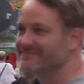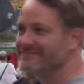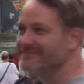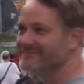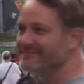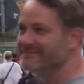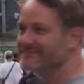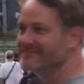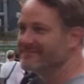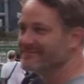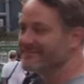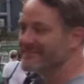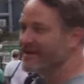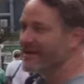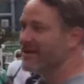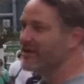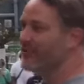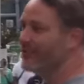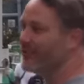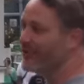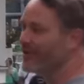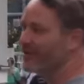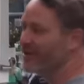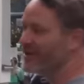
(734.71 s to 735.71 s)
which I have
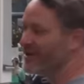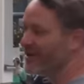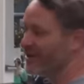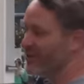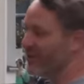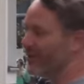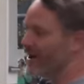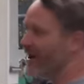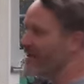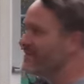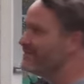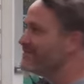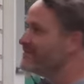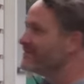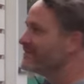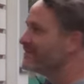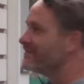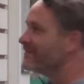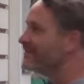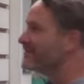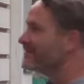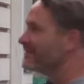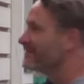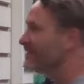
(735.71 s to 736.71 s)
used on the previous
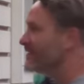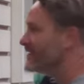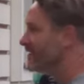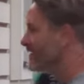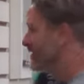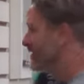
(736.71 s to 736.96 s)
generation phone